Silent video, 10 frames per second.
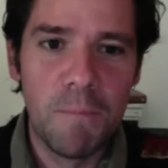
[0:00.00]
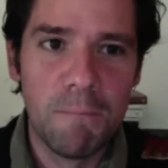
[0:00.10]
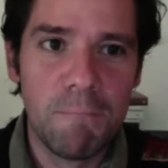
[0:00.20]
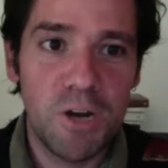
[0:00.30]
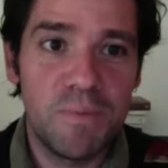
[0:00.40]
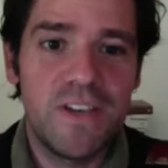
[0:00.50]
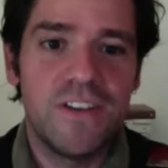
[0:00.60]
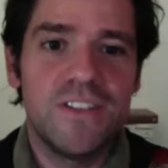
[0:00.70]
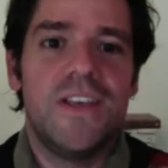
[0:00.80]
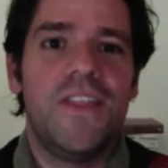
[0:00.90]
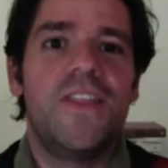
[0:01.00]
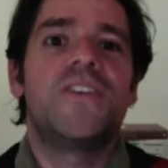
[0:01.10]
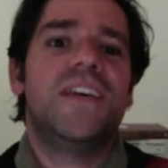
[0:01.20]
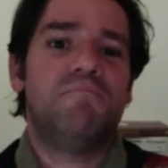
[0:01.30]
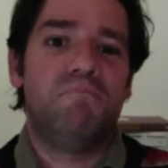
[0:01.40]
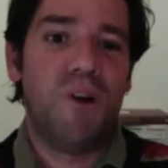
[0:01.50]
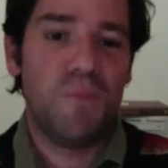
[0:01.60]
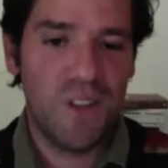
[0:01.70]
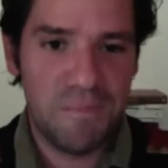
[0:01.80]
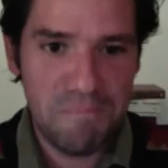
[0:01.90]
but because there's a
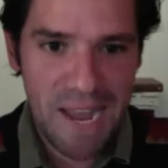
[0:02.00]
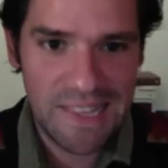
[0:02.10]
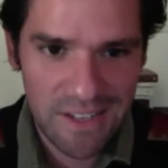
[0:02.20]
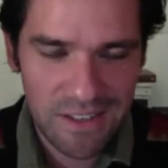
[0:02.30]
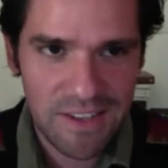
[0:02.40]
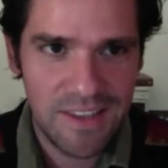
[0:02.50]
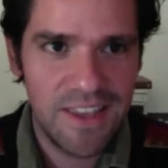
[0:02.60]
popular mandate